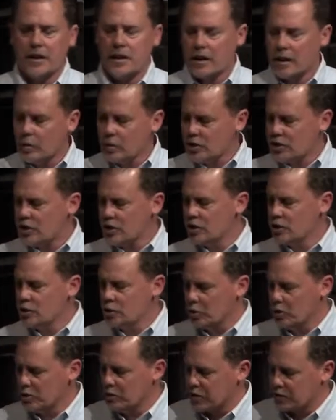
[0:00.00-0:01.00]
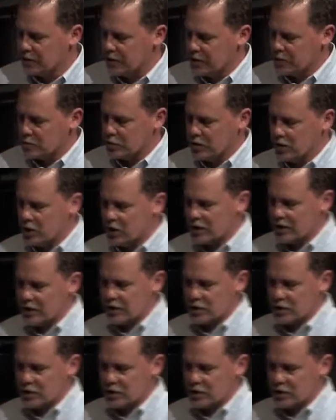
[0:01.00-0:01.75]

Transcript: And I want you to join with me as we look at